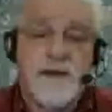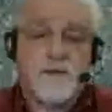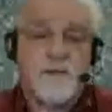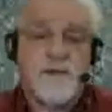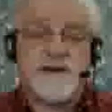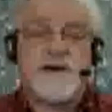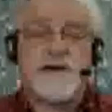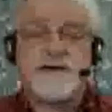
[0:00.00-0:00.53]

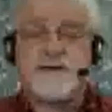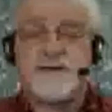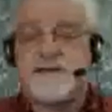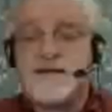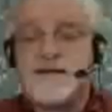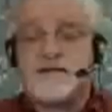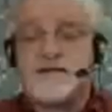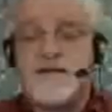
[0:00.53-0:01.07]
when I
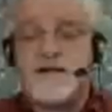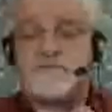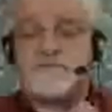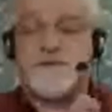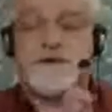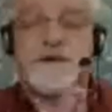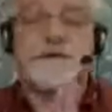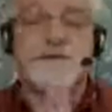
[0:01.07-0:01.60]
delete that
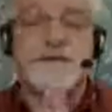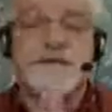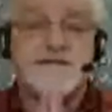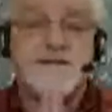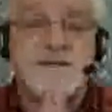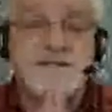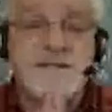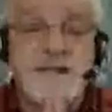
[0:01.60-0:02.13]
file, it
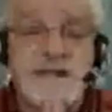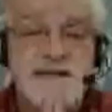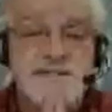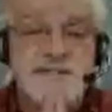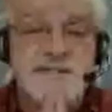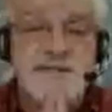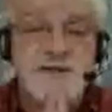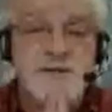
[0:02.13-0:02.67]
doesn't
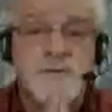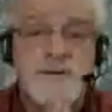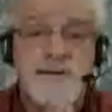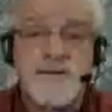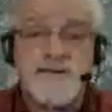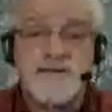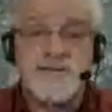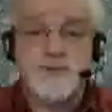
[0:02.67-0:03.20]
actually go
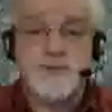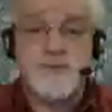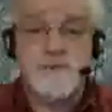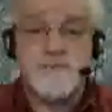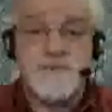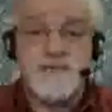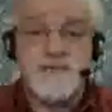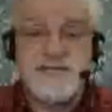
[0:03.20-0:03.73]
in and
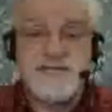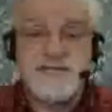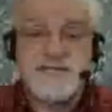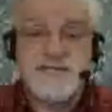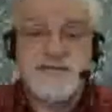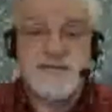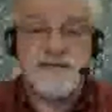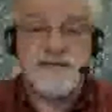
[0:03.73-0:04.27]
scrub the
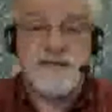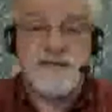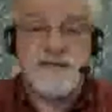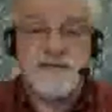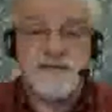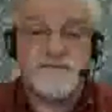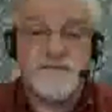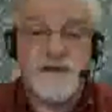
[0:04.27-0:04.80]
disk and
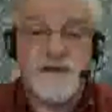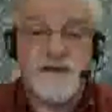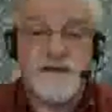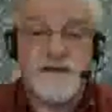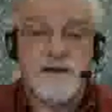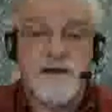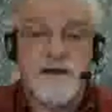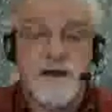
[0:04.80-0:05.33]
delete the
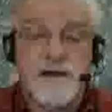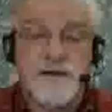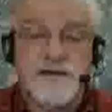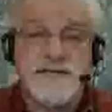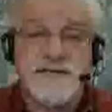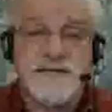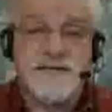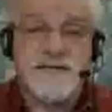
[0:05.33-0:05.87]
file. All
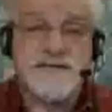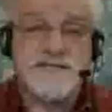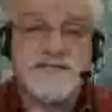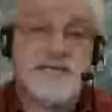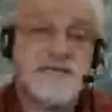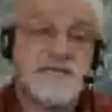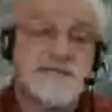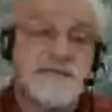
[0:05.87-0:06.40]
it does
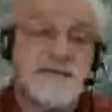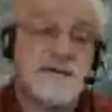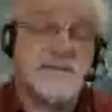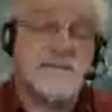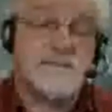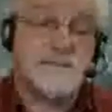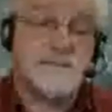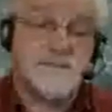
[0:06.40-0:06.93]
is it
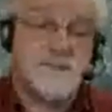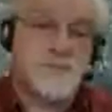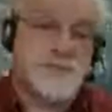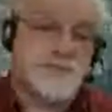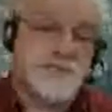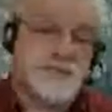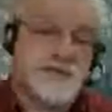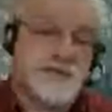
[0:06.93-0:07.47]

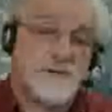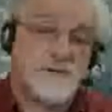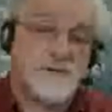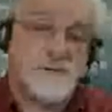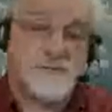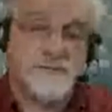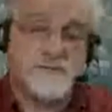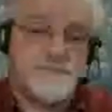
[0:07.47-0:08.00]
puts a
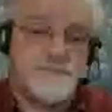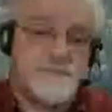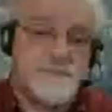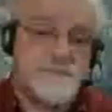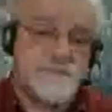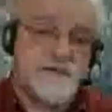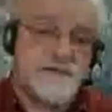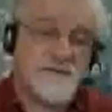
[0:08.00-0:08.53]
little
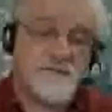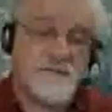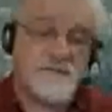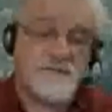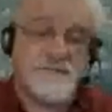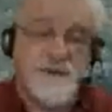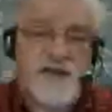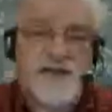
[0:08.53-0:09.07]

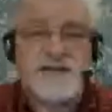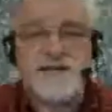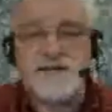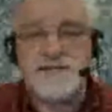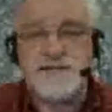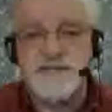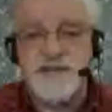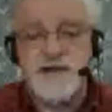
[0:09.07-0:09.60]
flag
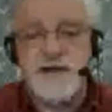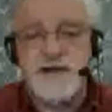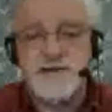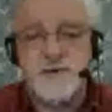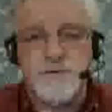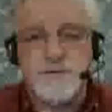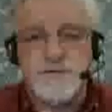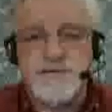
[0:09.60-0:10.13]
into the
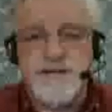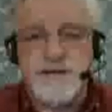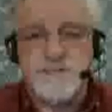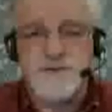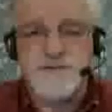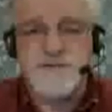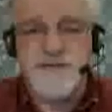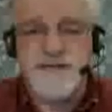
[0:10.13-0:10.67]
inode
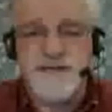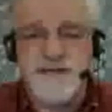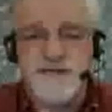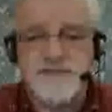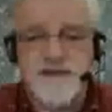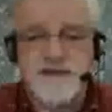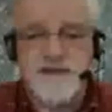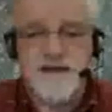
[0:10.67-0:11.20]
table saying
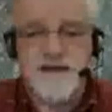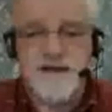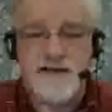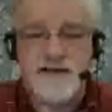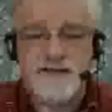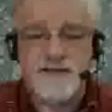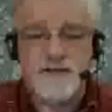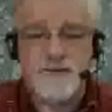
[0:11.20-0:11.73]
that that
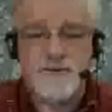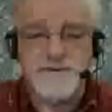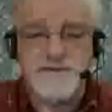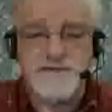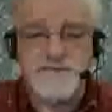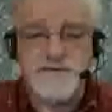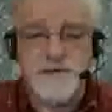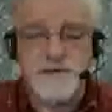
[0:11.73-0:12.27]
inode
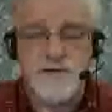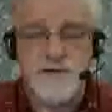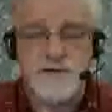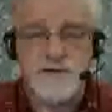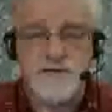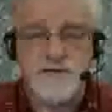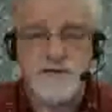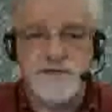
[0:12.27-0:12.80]
is no
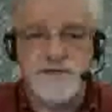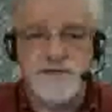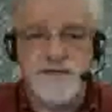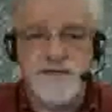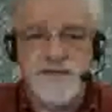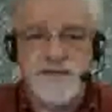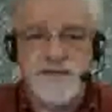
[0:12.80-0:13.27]
longer good,